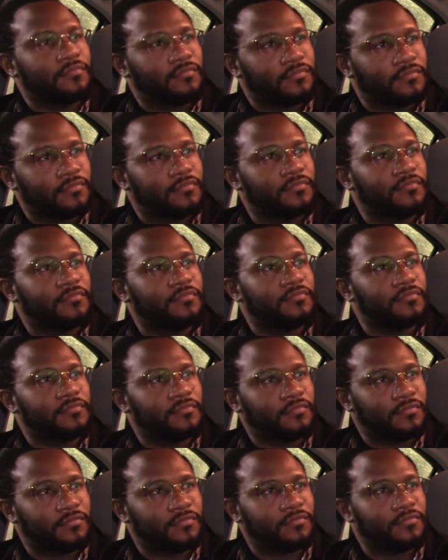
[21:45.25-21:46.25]

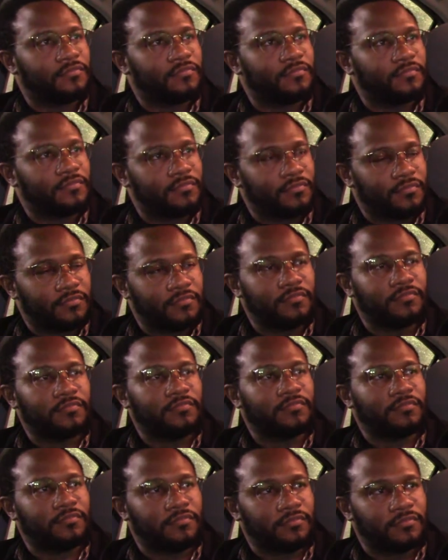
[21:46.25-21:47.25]

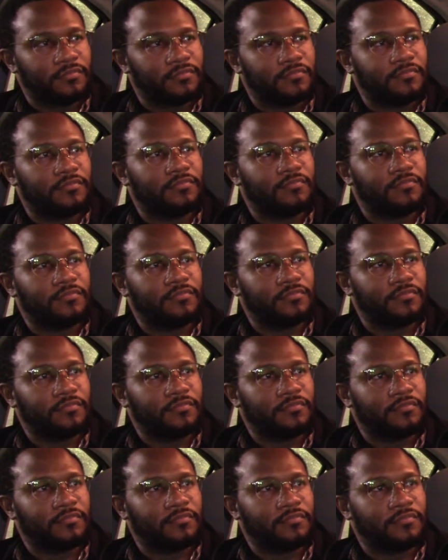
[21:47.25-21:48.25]

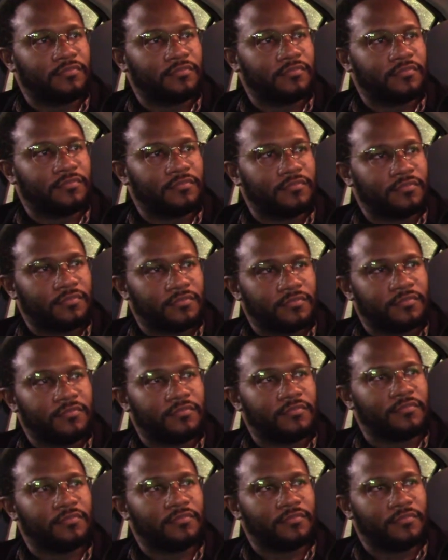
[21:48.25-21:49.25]

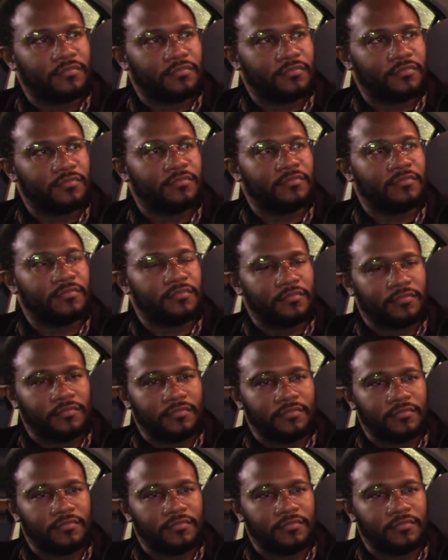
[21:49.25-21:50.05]
[no speech]